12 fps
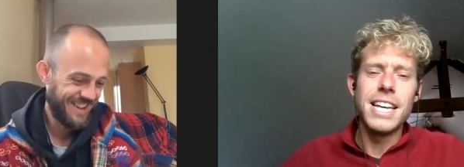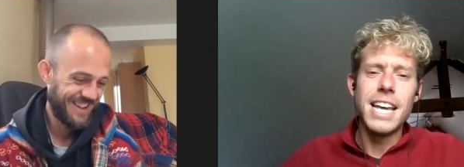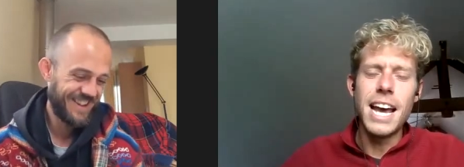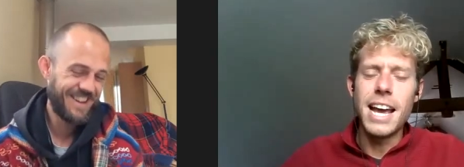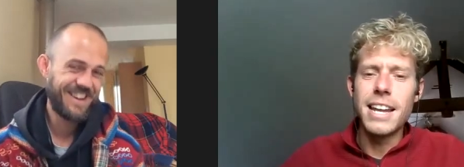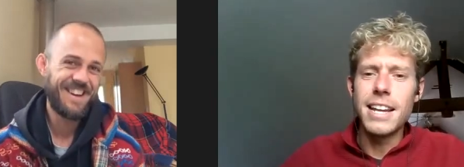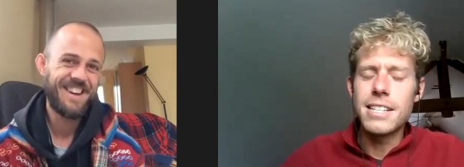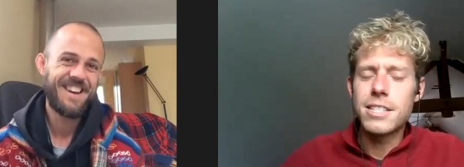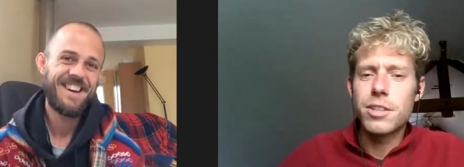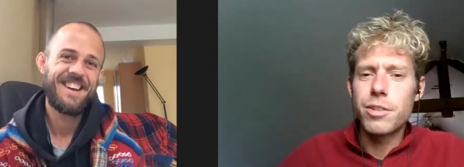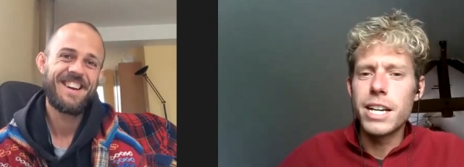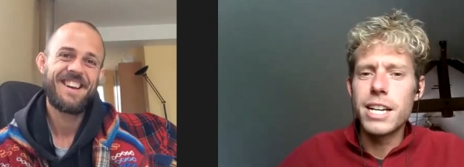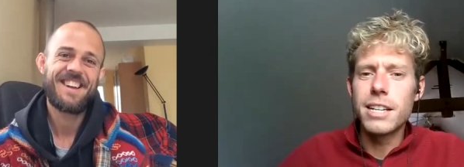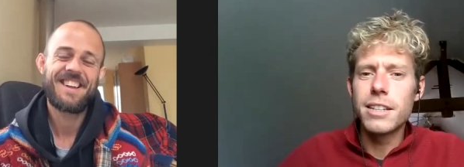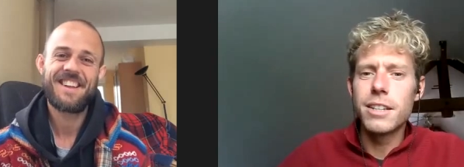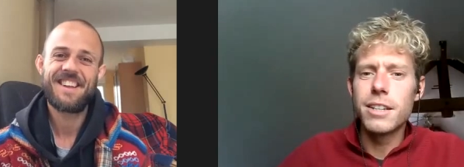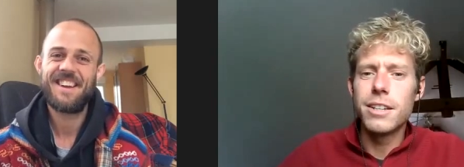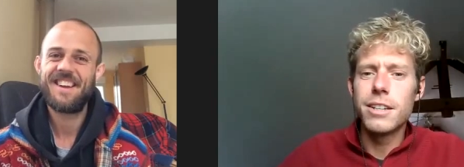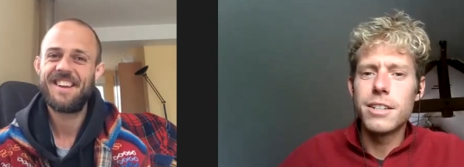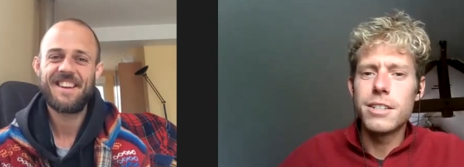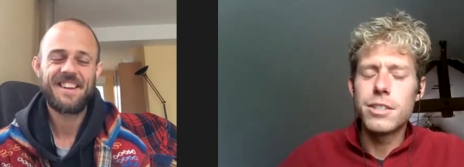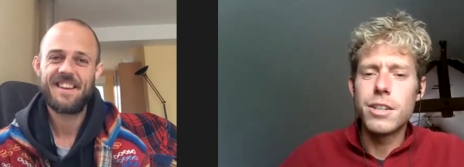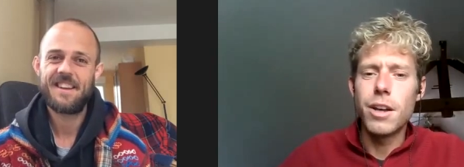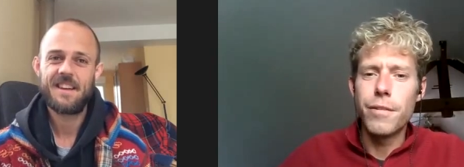Speaker 1: Yeah, and that's creating the
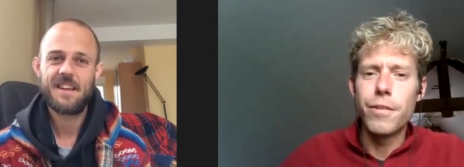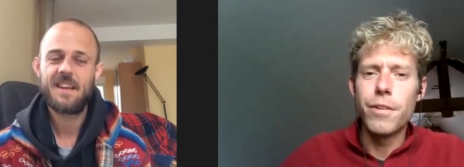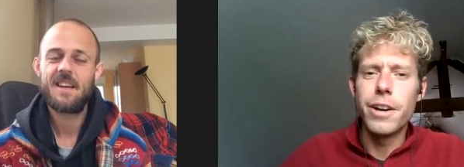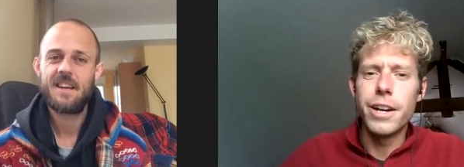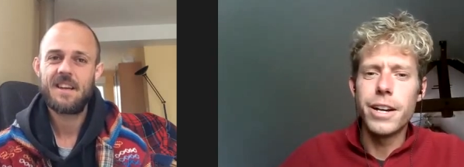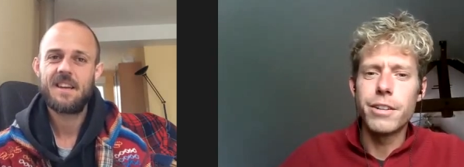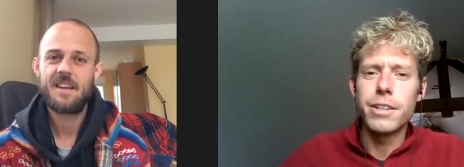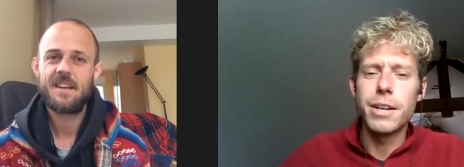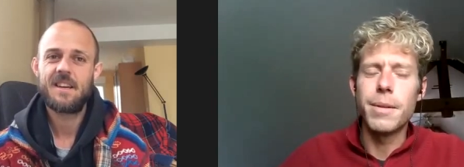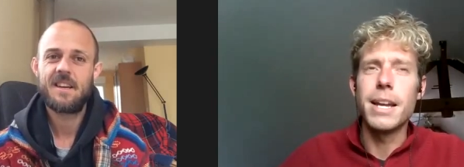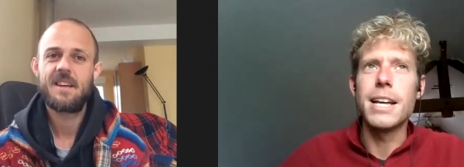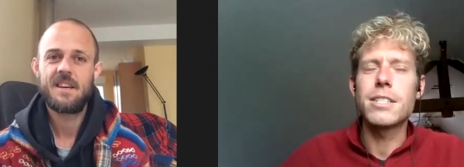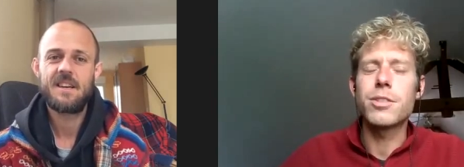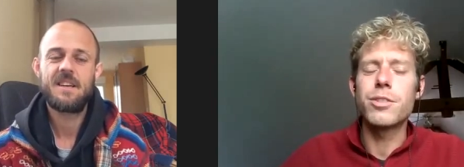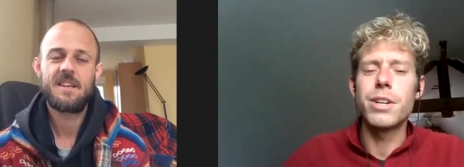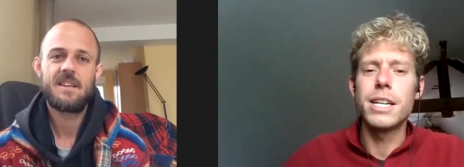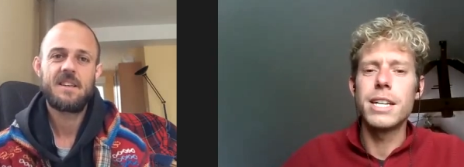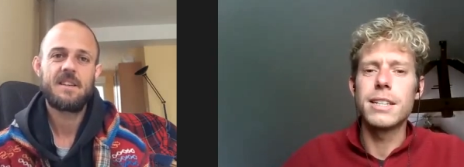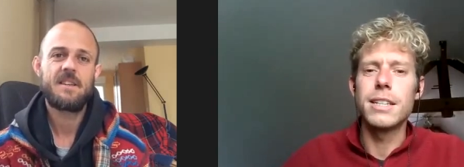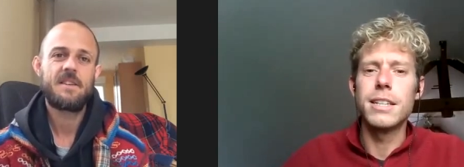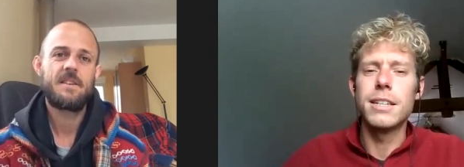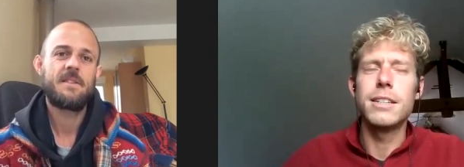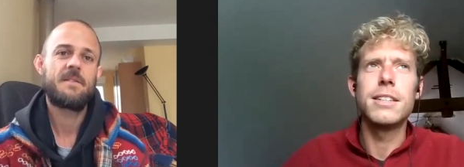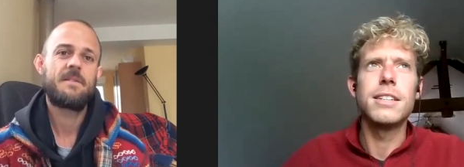suffering. Right? That's creating
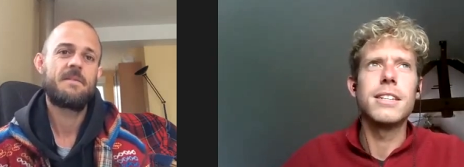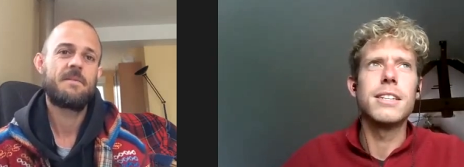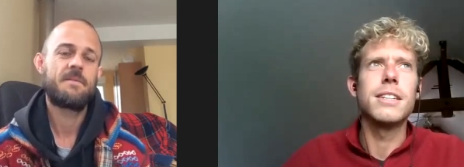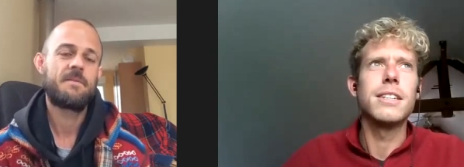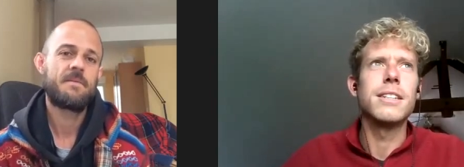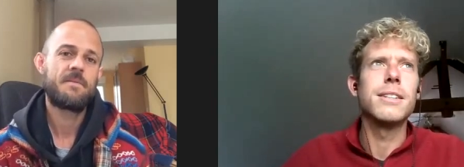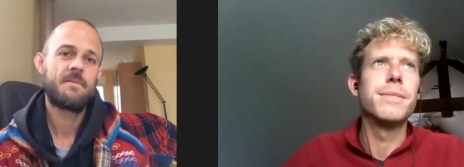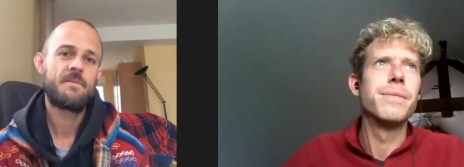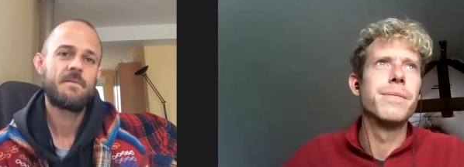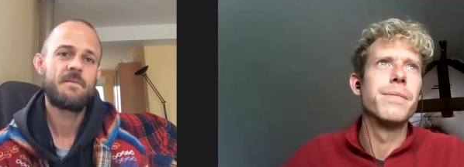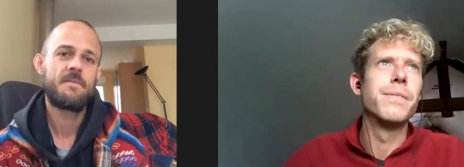the, the...